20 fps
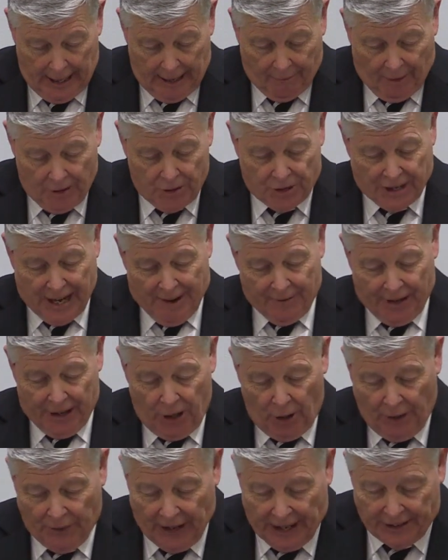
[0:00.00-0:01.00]
In verse 7
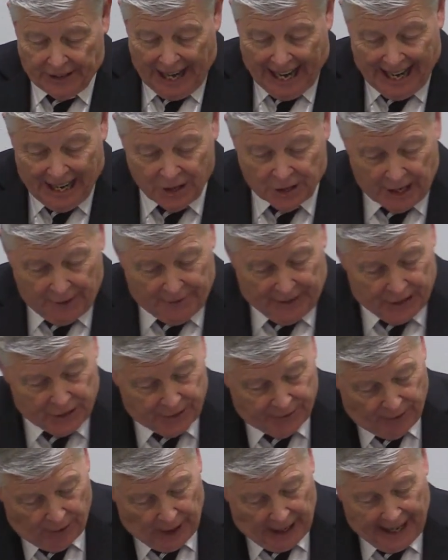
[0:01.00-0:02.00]
Who in the days of his
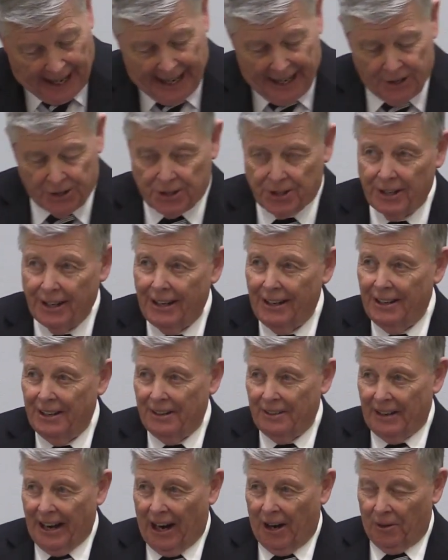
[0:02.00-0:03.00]
flesh,
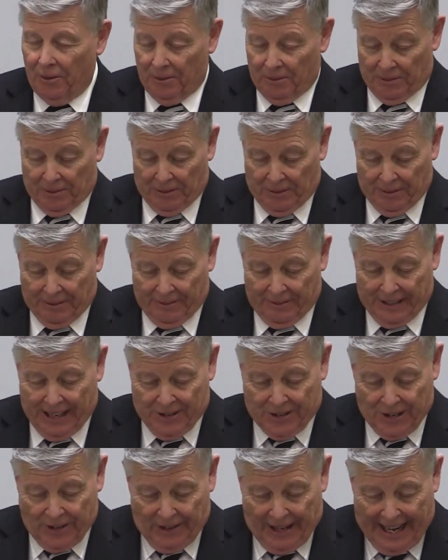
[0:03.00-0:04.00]
now
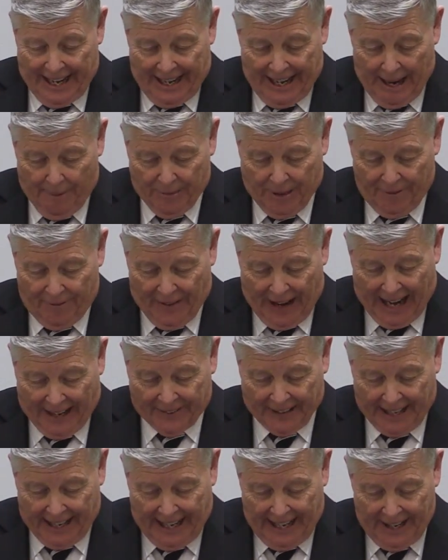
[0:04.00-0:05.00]
this is leading up to the fact
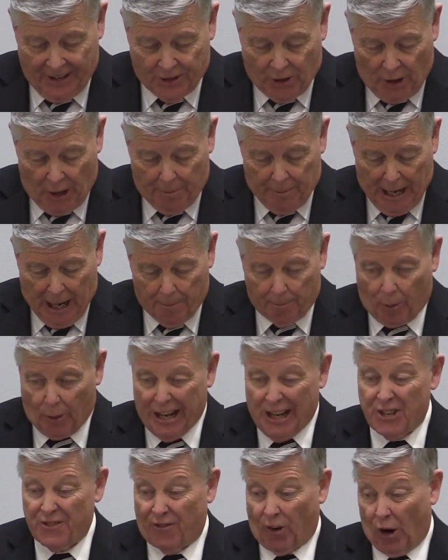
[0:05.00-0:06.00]
that he is going to be a
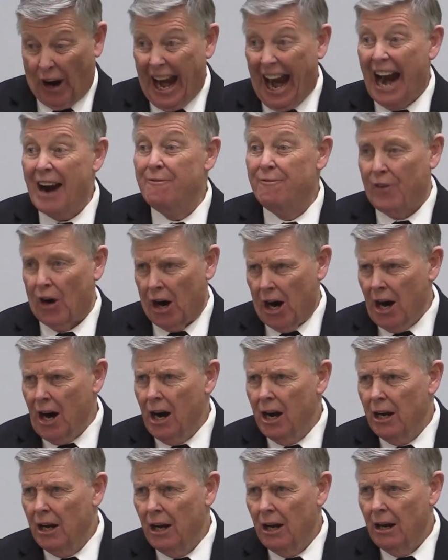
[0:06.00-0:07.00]
priest
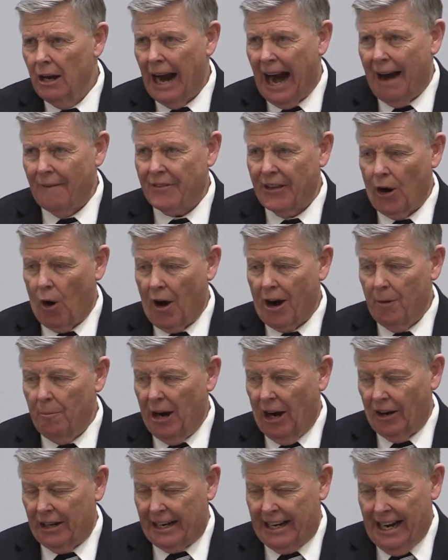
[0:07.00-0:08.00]
forever after the order of
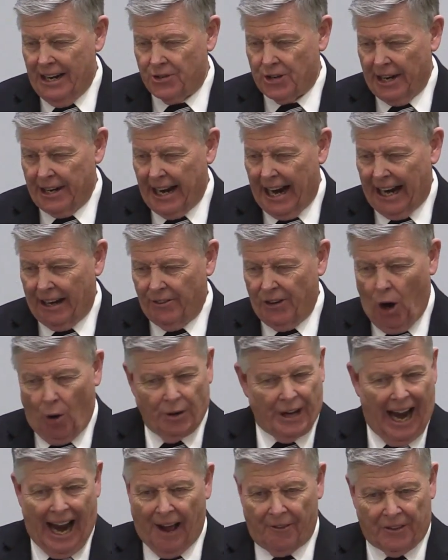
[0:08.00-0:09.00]
Melchizedek. No
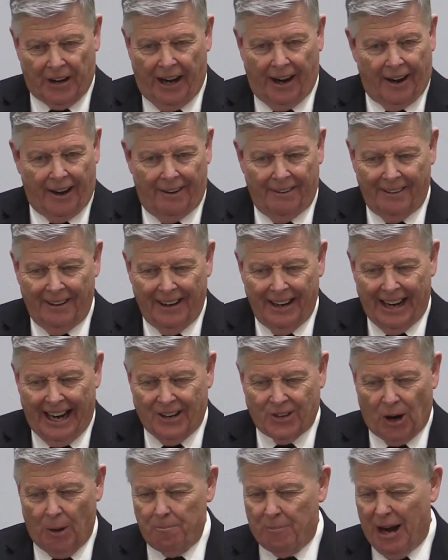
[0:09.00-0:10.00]
death here. He's
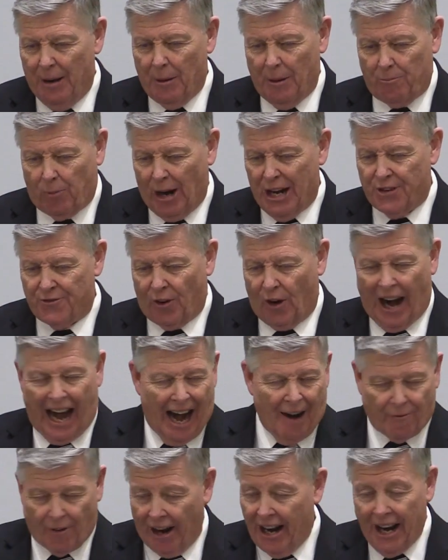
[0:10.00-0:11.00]
going to be a priest
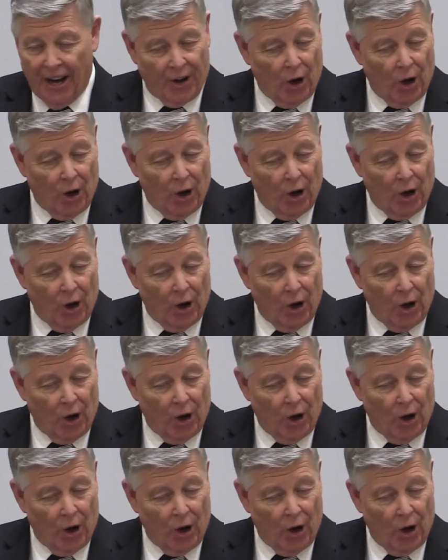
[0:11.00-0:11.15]
forever.